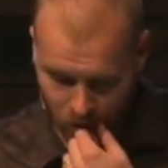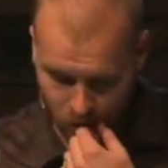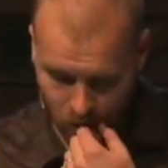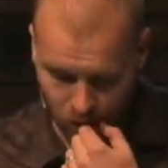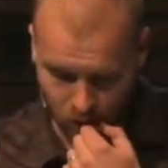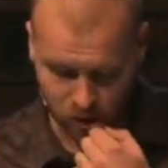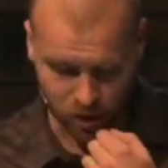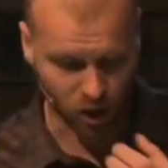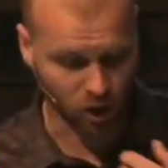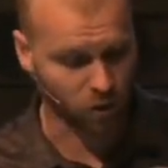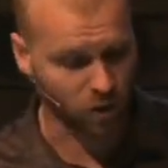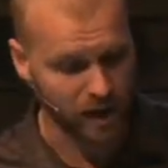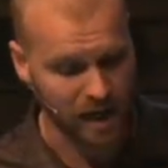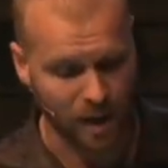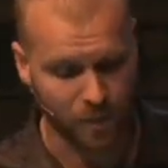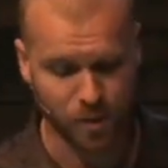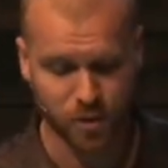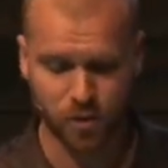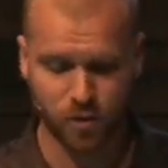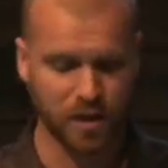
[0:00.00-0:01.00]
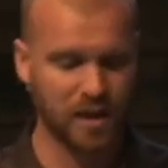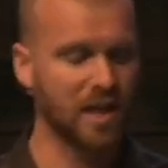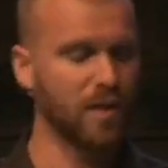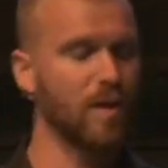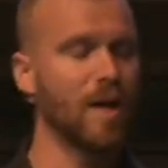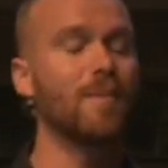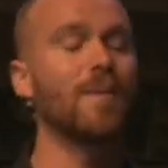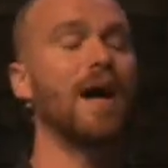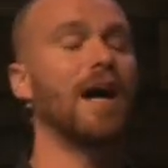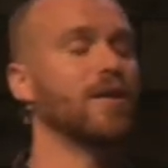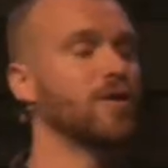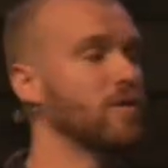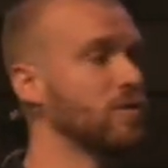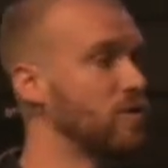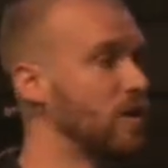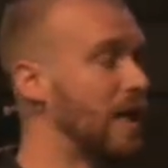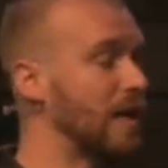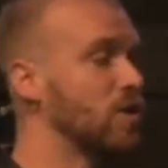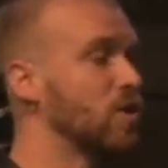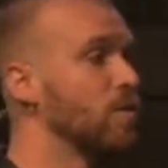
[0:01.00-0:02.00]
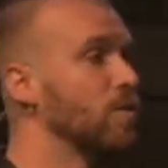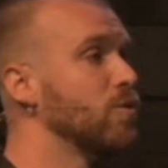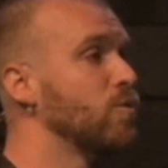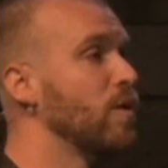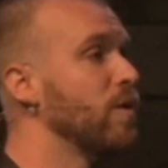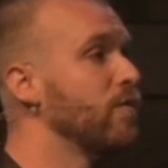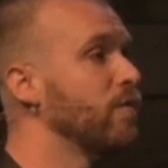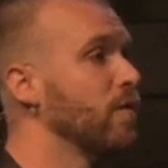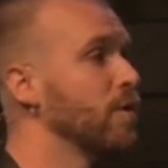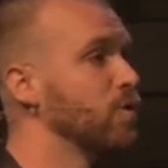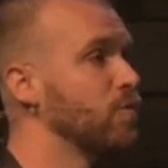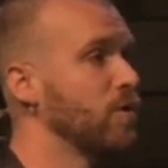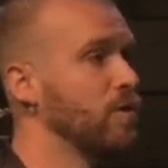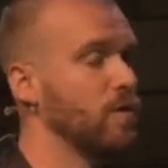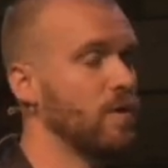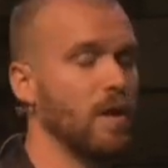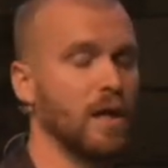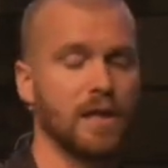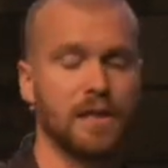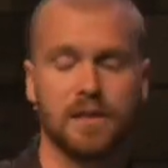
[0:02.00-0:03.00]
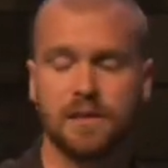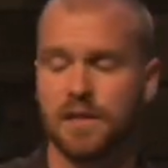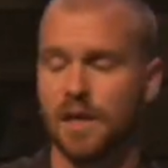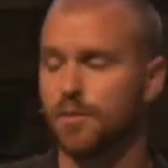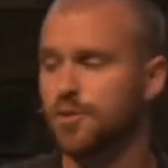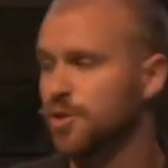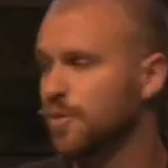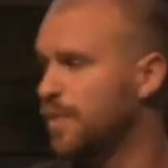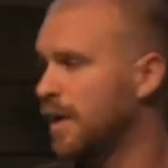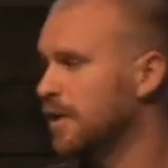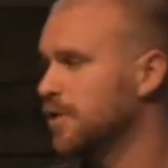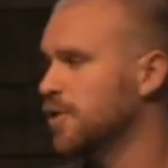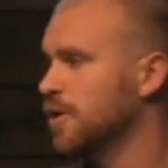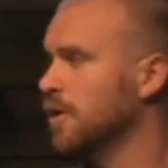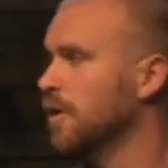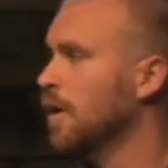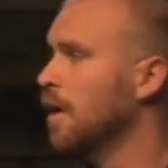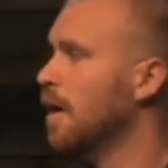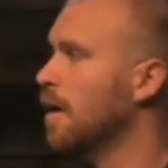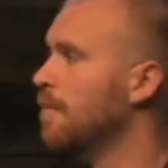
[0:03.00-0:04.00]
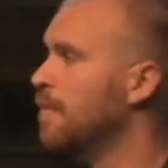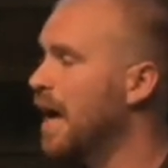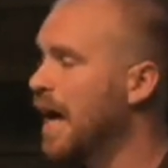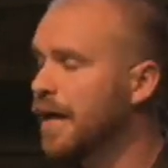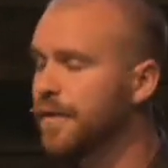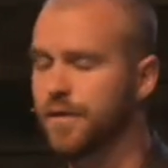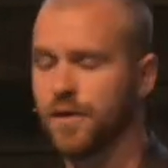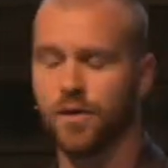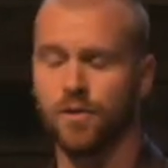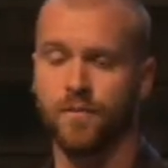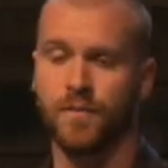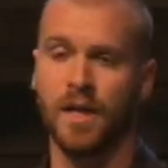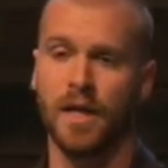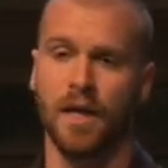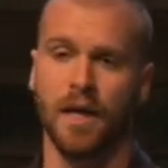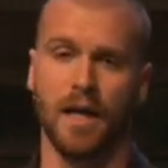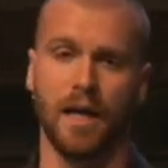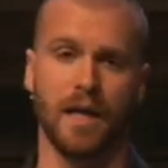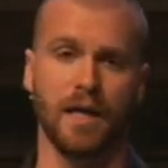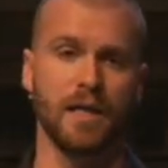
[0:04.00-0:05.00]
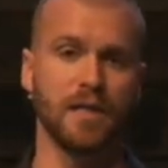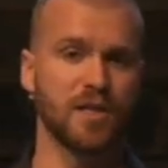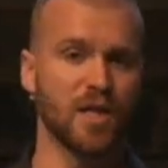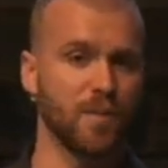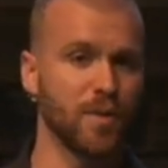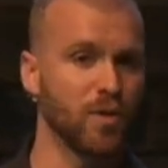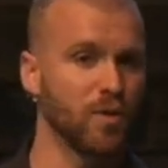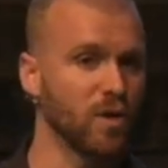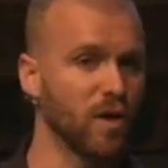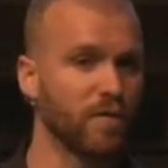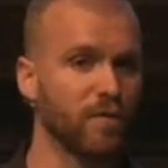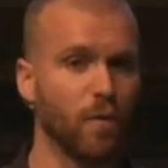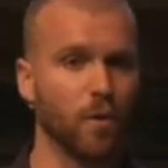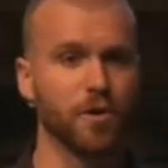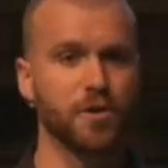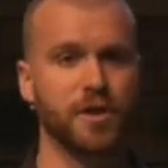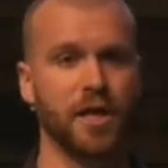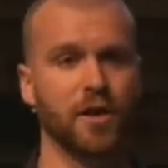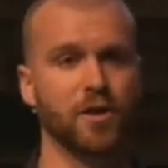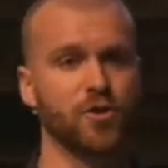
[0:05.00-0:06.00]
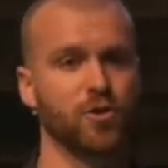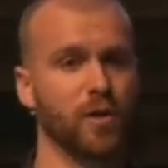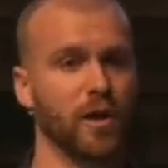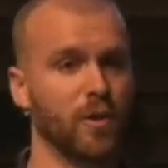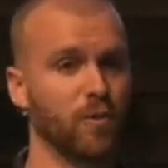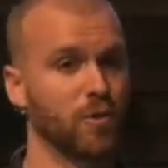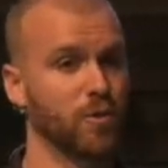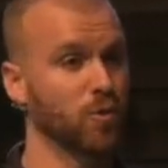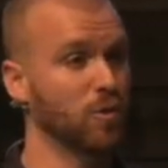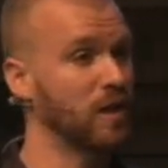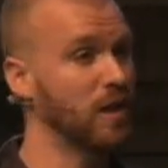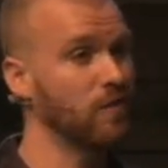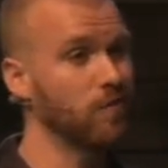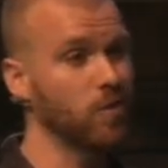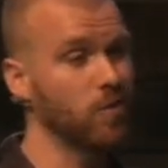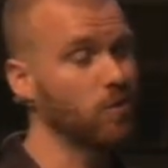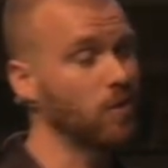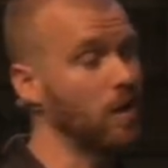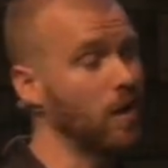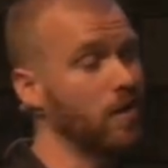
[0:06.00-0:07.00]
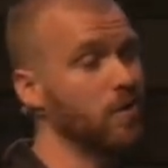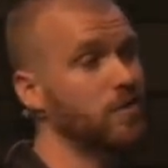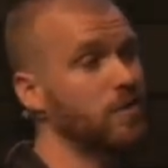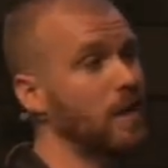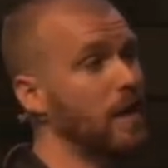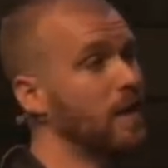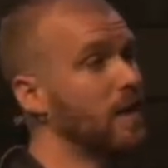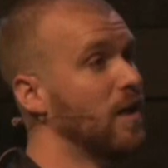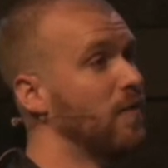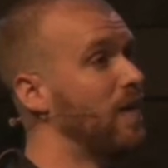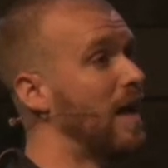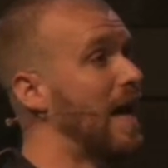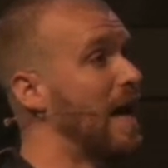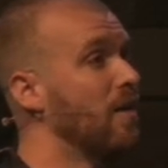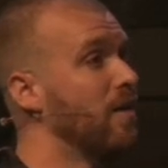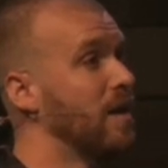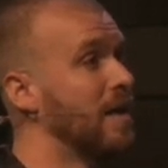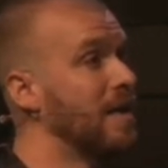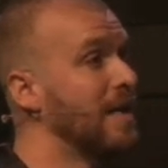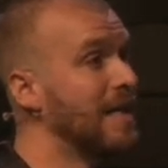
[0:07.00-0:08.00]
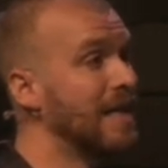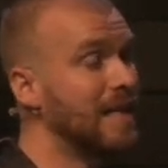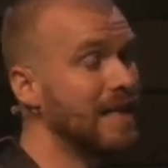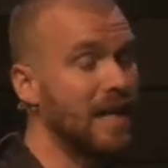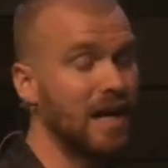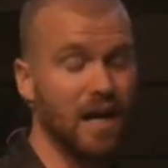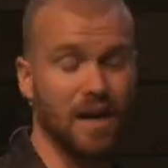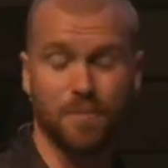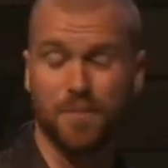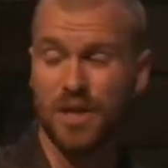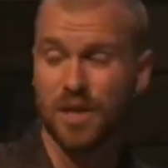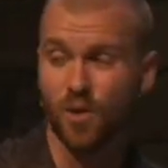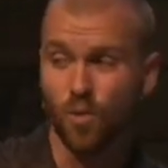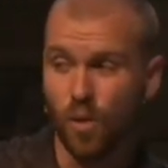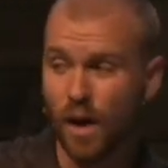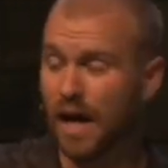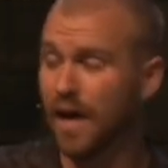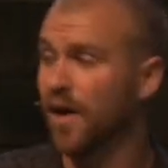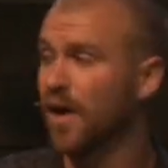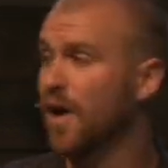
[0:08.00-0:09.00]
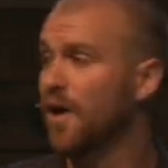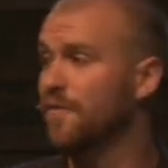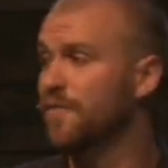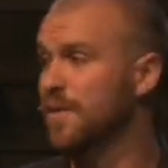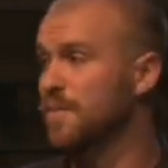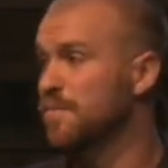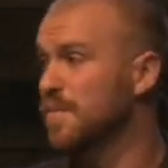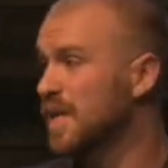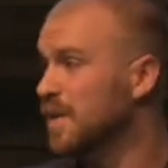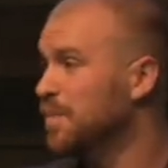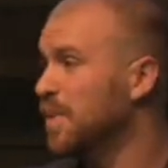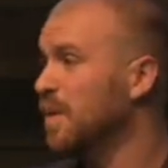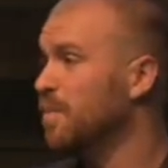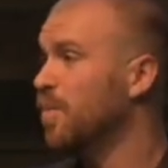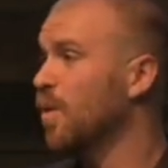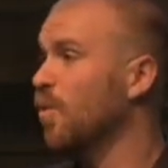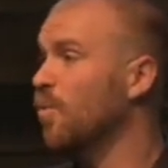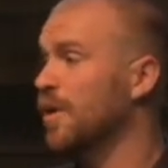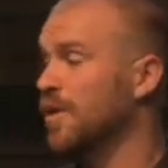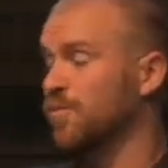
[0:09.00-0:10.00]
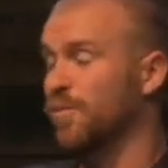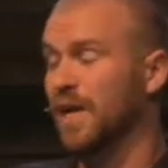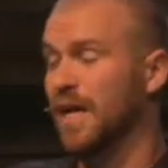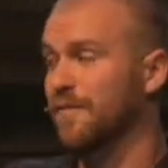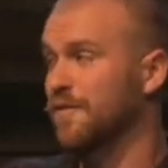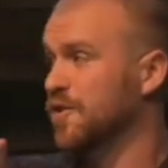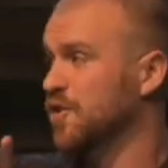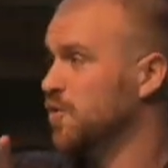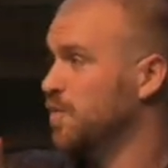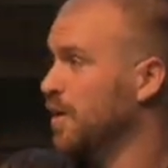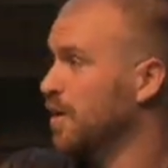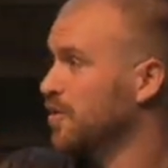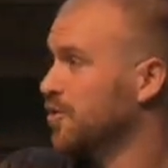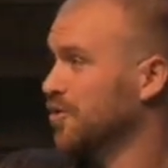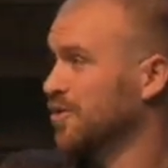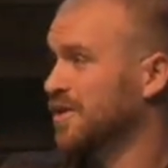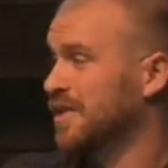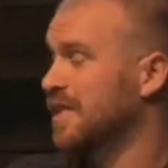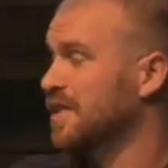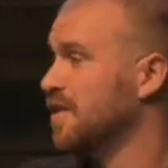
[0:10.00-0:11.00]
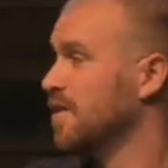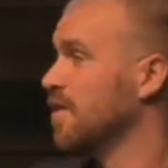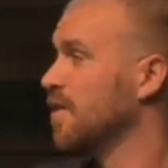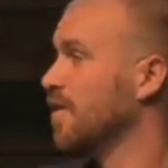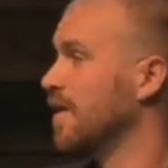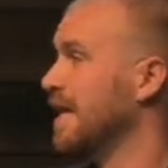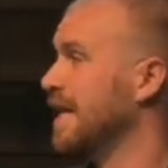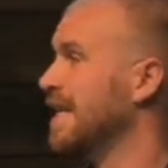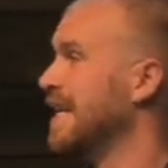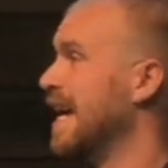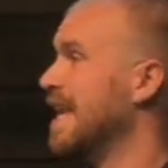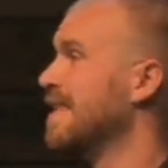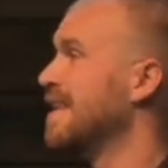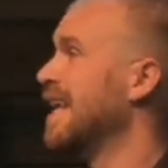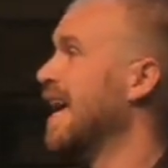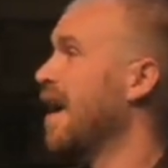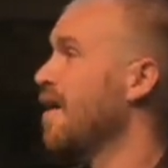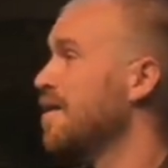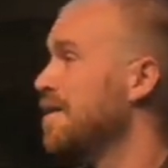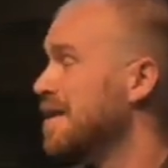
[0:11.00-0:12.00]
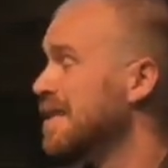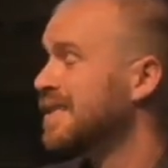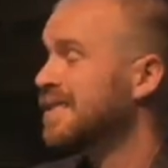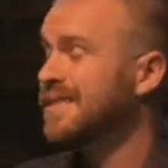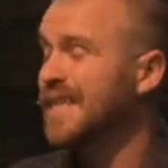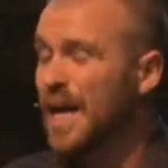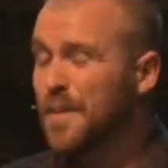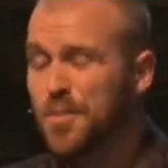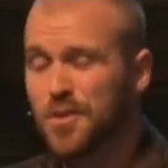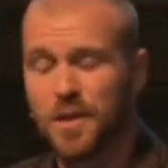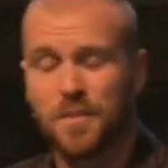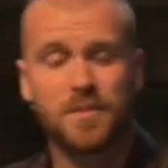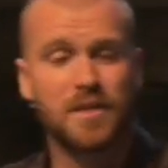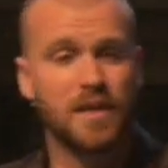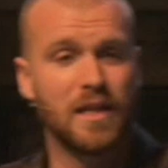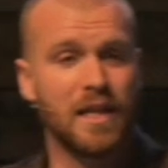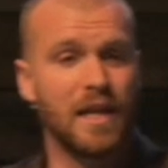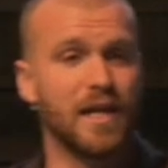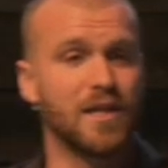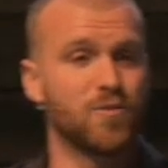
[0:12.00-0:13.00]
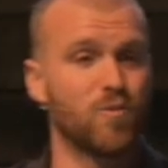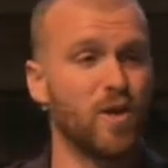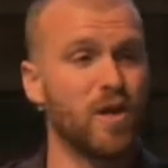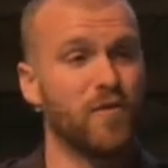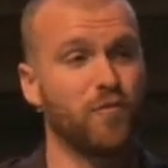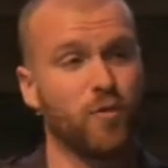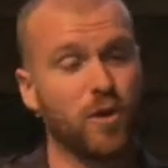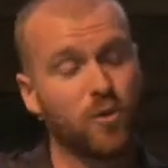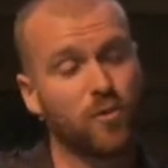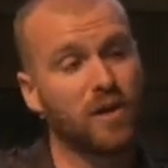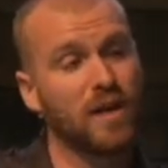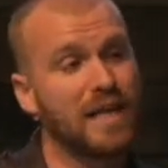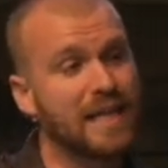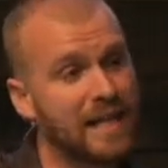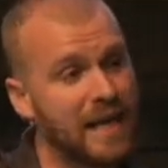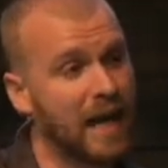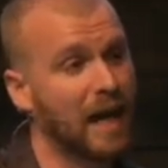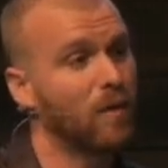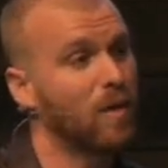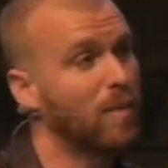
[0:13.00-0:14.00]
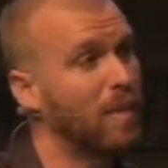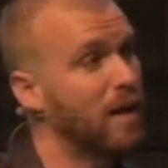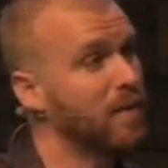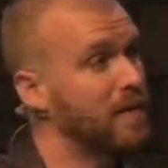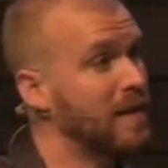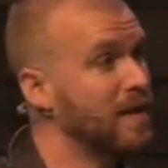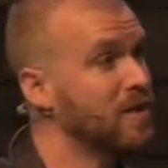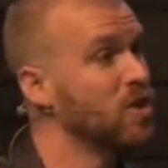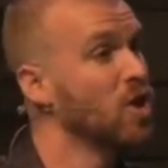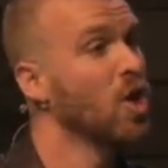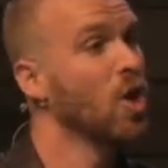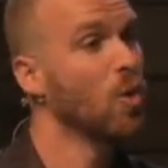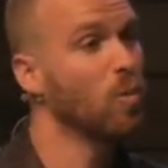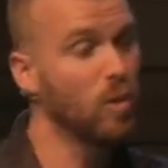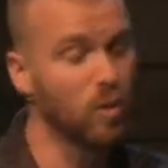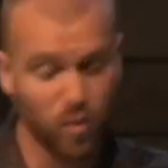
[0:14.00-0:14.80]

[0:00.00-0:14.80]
There's a great opportunity coming up October 21st with discipleship pastor Matthew, and he's going to be doing a four chairs training, which will give you an understanding of how to be aware of and meet people with whatever spiritual season they're in, and then how to disciple them to the next one. If we really care about this, we will